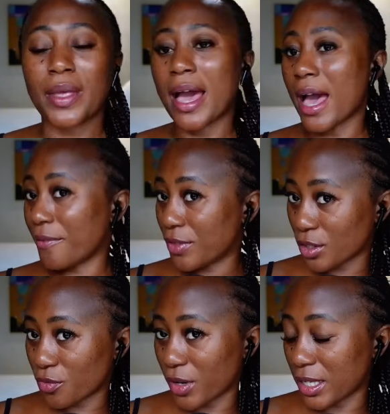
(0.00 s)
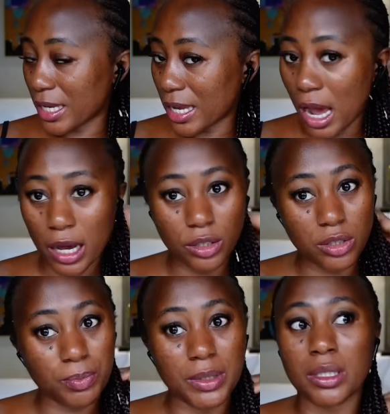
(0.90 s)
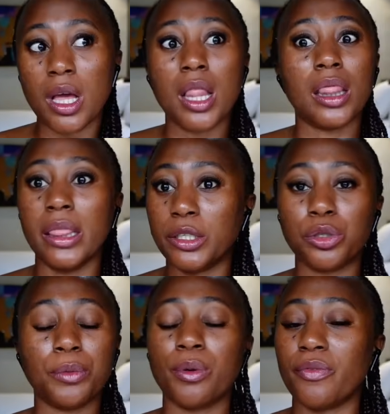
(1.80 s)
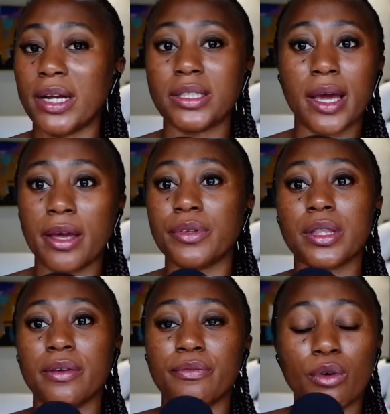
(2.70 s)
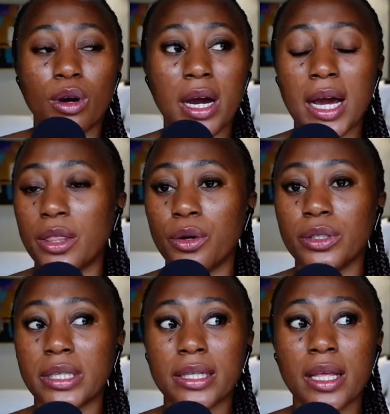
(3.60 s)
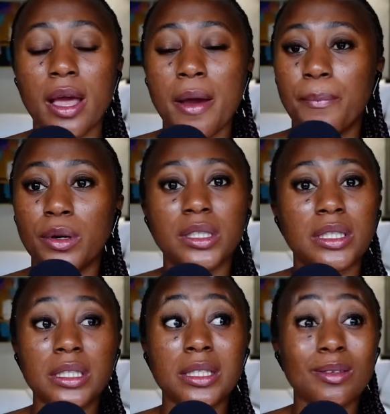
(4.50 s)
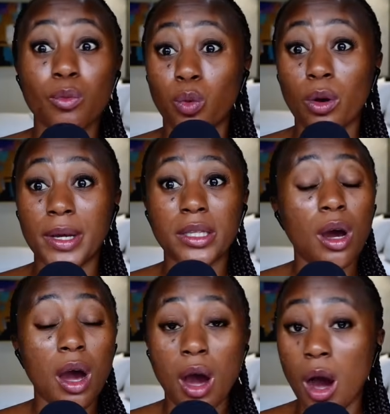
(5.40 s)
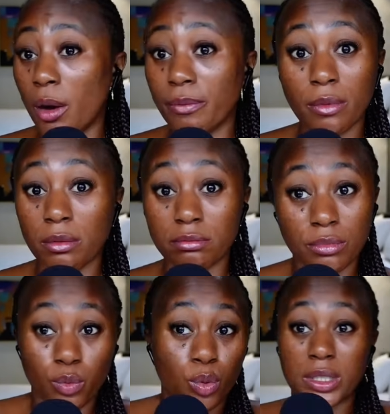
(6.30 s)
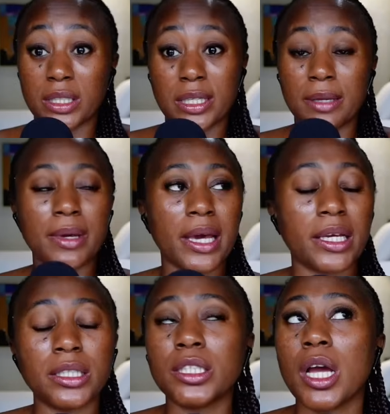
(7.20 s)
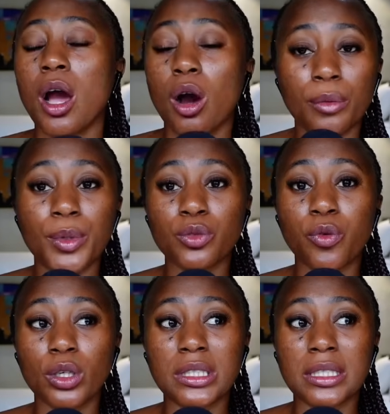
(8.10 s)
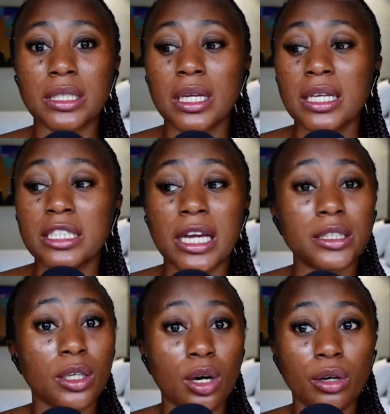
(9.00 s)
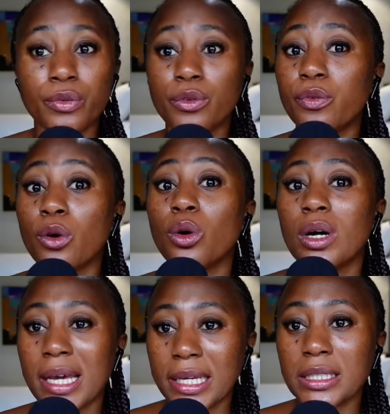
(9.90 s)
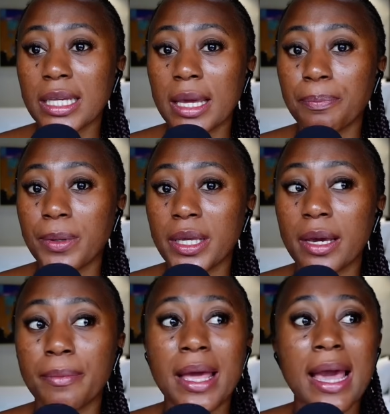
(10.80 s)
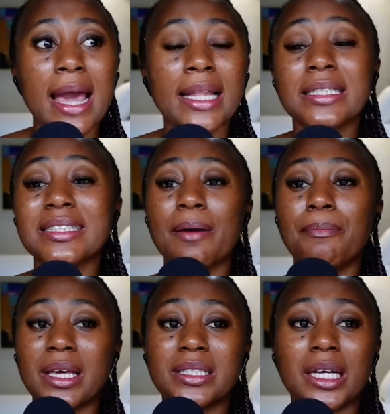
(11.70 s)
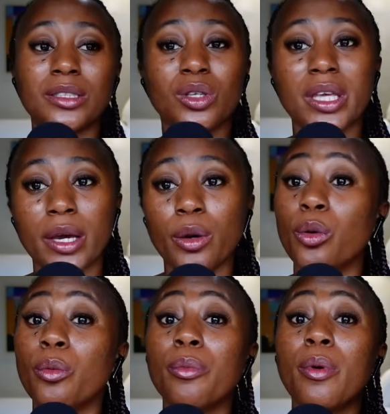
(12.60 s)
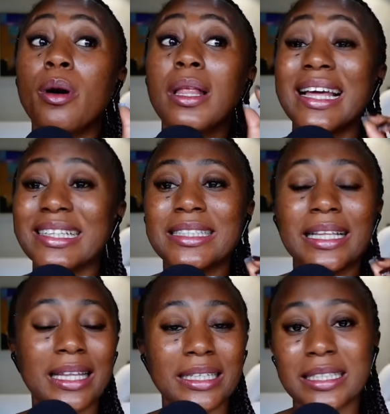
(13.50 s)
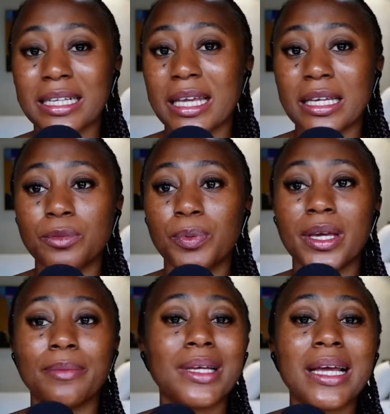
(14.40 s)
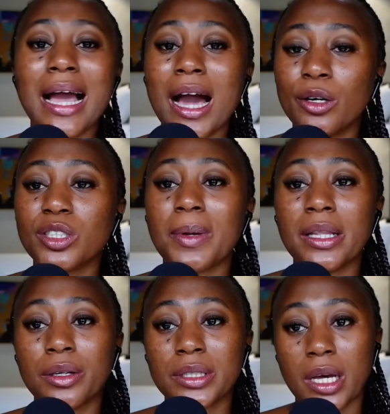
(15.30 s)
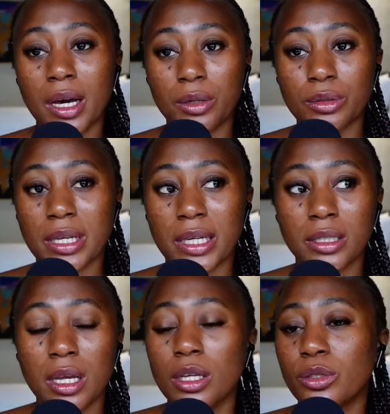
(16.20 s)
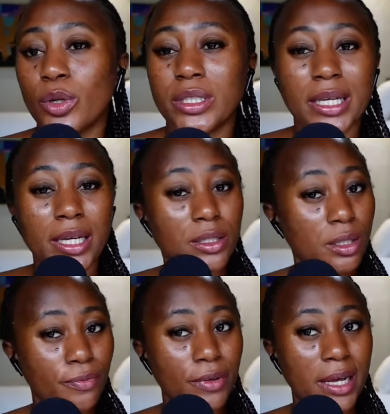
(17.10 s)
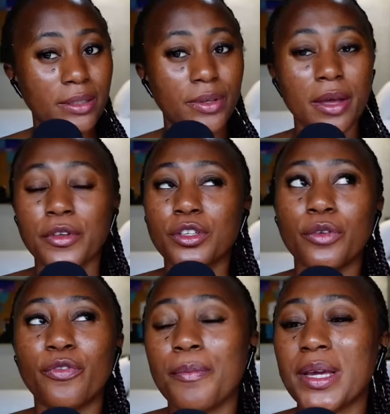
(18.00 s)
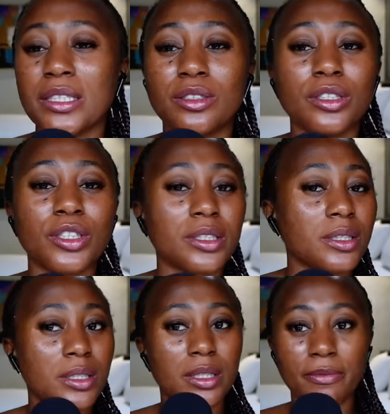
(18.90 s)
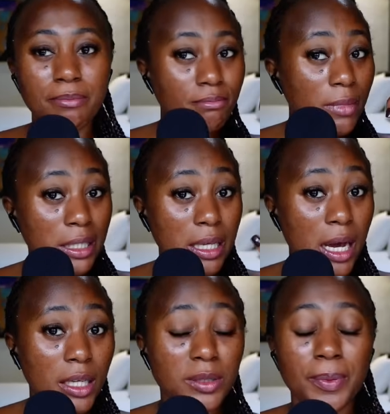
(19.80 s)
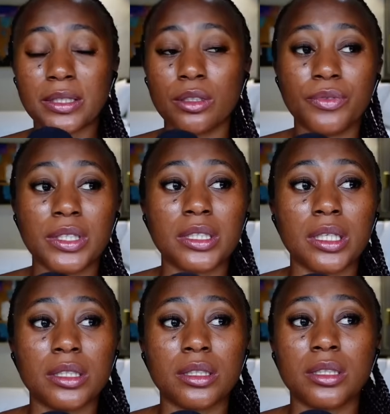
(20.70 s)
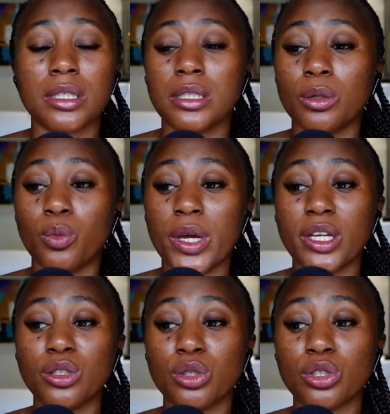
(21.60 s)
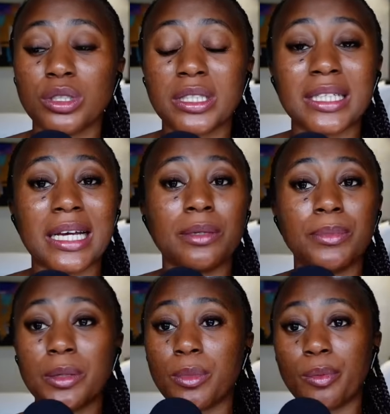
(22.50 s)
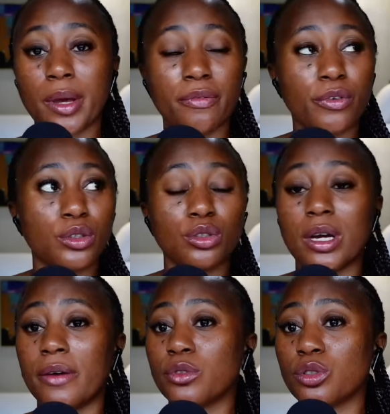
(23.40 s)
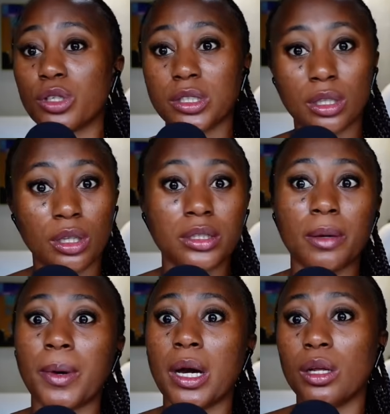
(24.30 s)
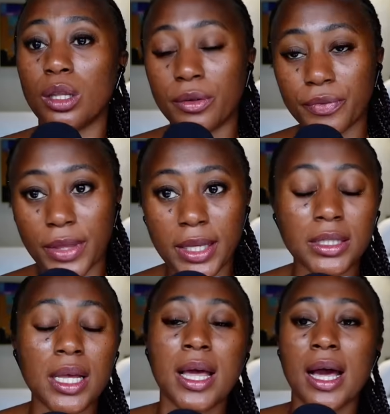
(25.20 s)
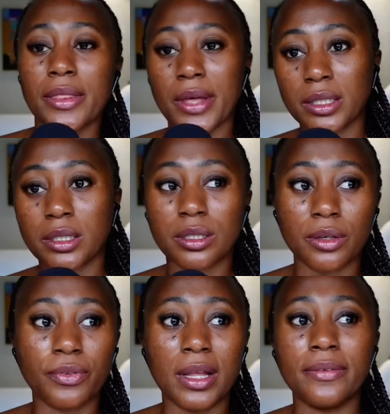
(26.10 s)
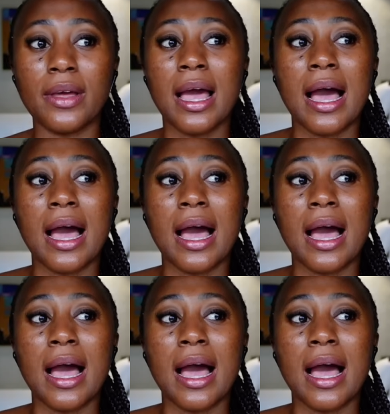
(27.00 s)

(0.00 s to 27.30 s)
I have this friend that her husband literally provide everything for her and all that, but this woman with the same age, almost 40, she has a curfew for 8 p.m. Anything that makes her to get home anything less than 8 p.m., her husband locks her outside. So is that a soft life? So for me, it's not just the money aspect of it. It's the way you're treated and the minimum effort. You don't have to stress a lot about a lot of things. And that is the soft life.